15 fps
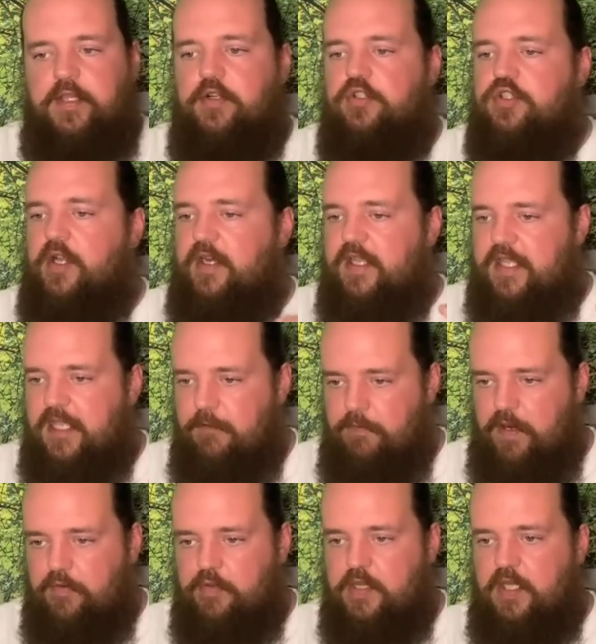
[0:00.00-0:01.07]
They're trying to keep
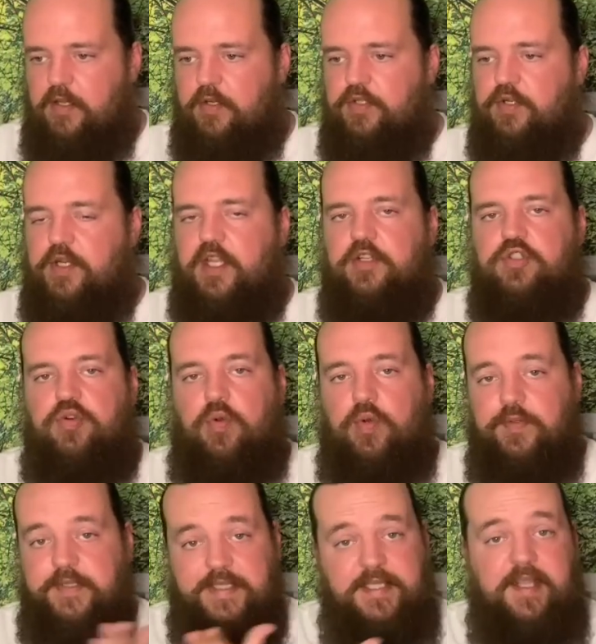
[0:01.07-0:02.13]
everything under control
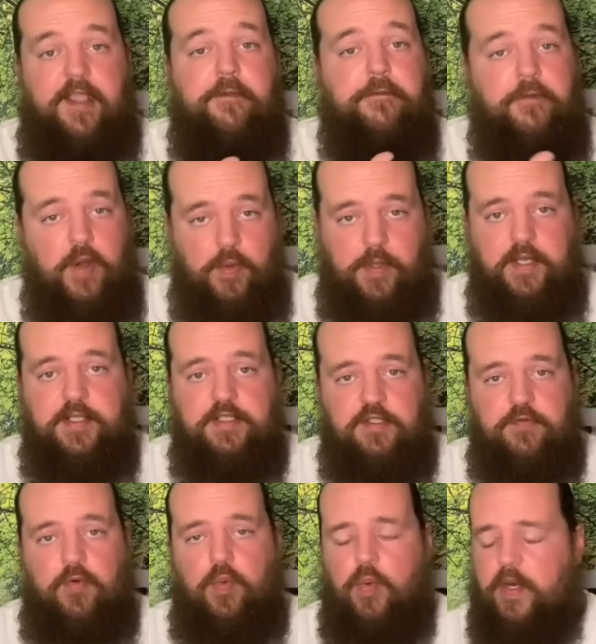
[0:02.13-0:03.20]
and stay
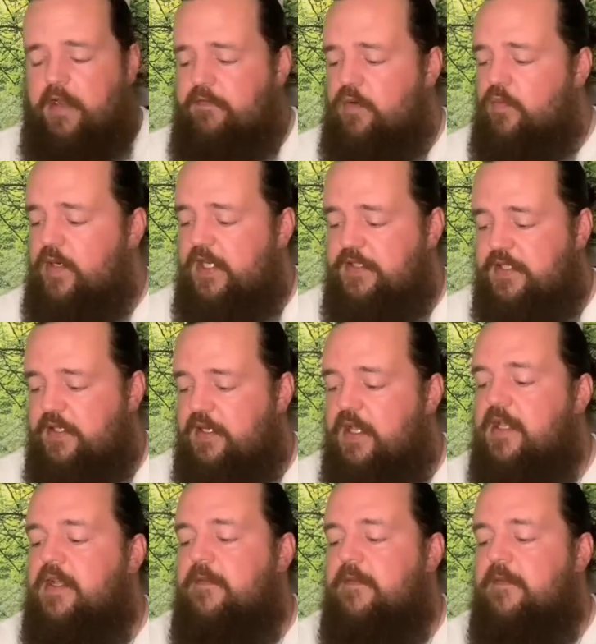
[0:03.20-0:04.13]
focused for whatever reason.